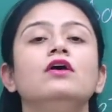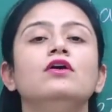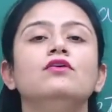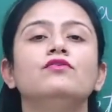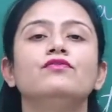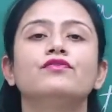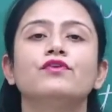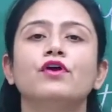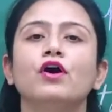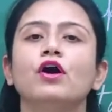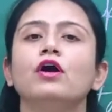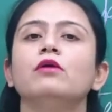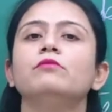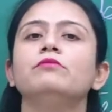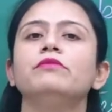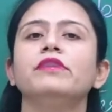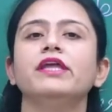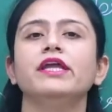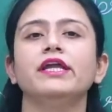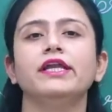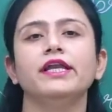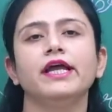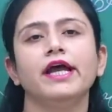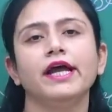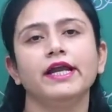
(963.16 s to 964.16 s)
from
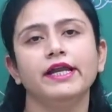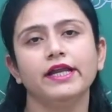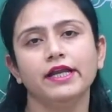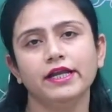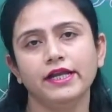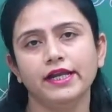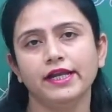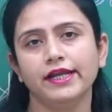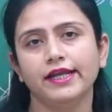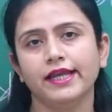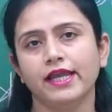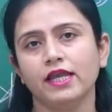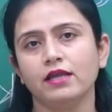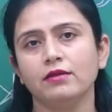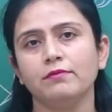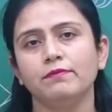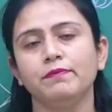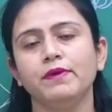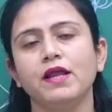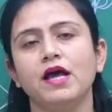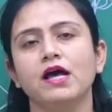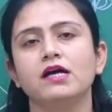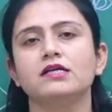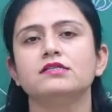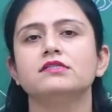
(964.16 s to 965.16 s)
the dead and decaying
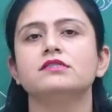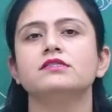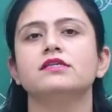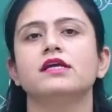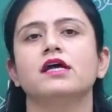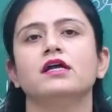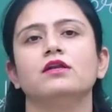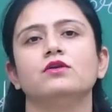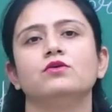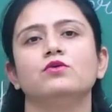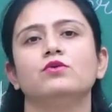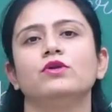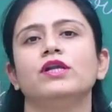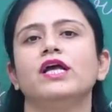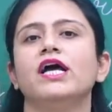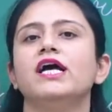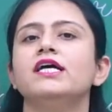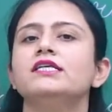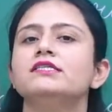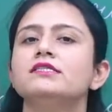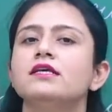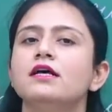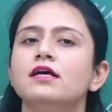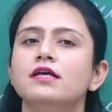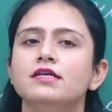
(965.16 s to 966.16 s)
plants. They are known as
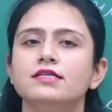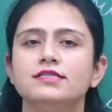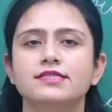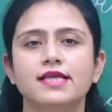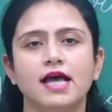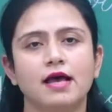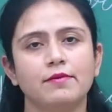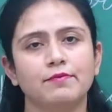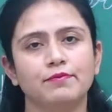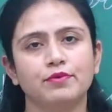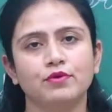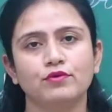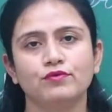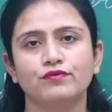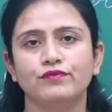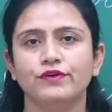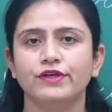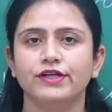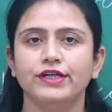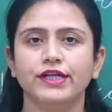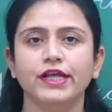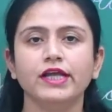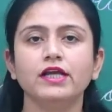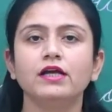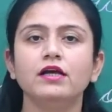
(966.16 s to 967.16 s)

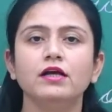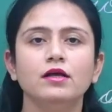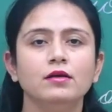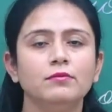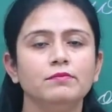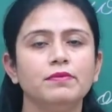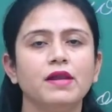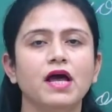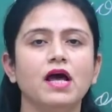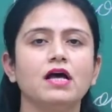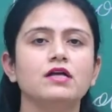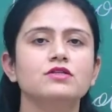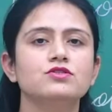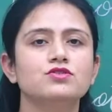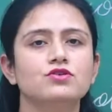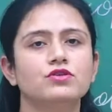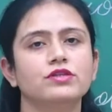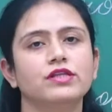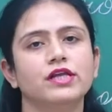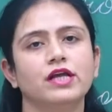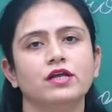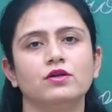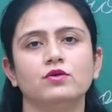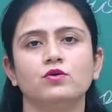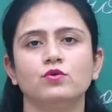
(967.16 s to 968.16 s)
saprophytic plants, or
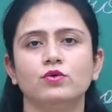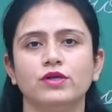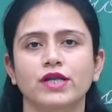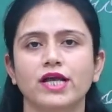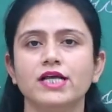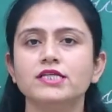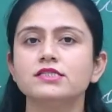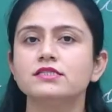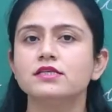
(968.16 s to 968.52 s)
they are known as